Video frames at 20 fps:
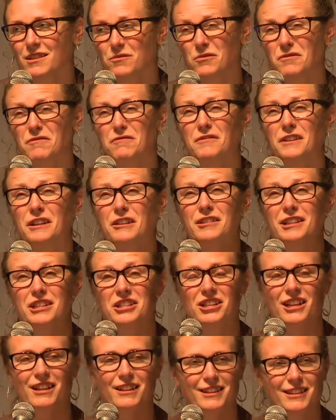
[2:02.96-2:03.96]
and we're very
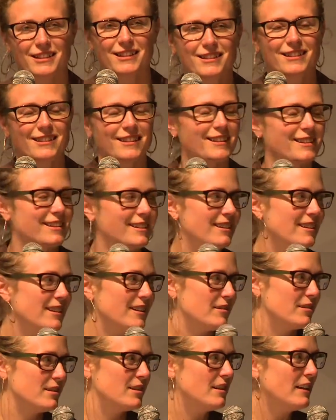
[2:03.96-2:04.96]
jealous that
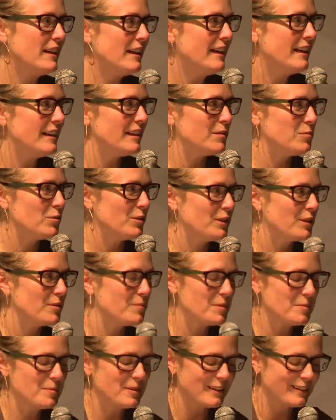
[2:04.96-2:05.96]
I was able to
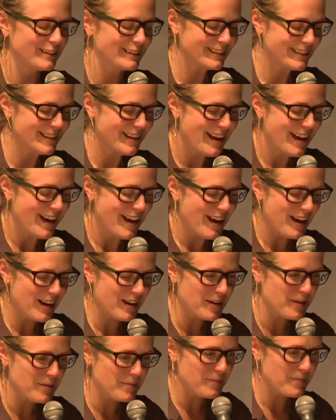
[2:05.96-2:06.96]
come to Paris.
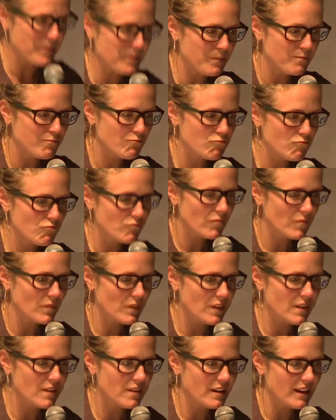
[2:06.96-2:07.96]

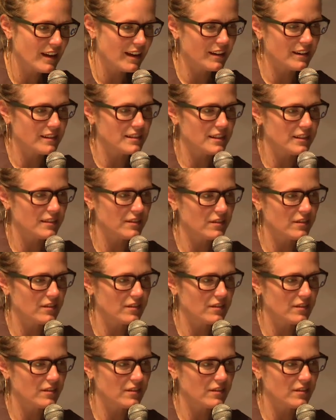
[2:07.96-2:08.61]
And